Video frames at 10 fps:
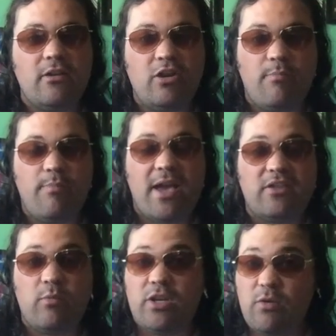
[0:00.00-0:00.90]
you know, back
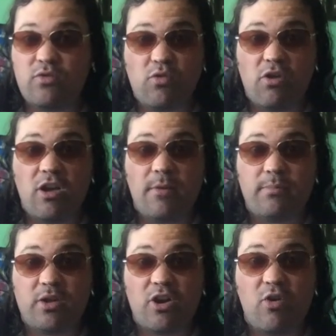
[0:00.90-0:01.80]
then when he was growing up,
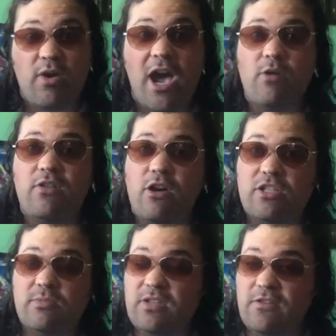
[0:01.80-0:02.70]
you know, how the
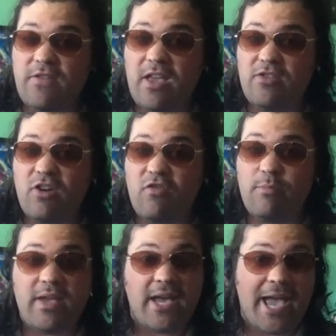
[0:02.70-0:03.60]
hardships he faced, you know, from
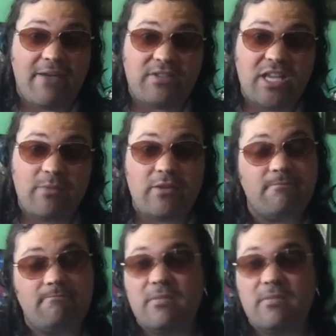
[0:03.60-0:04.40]
being a half-demon.